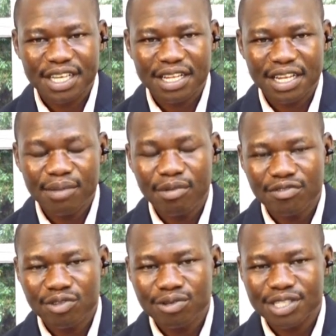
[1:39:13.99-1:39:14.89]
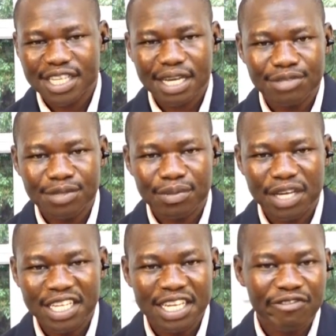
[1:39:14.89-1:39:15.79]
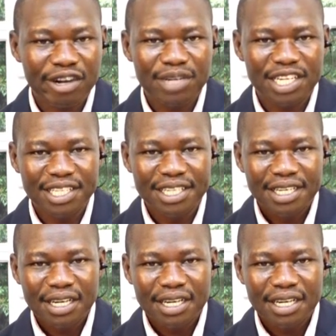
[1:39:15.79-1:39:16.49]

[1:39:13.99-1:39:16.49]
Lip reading: the number of dogs kept in a family.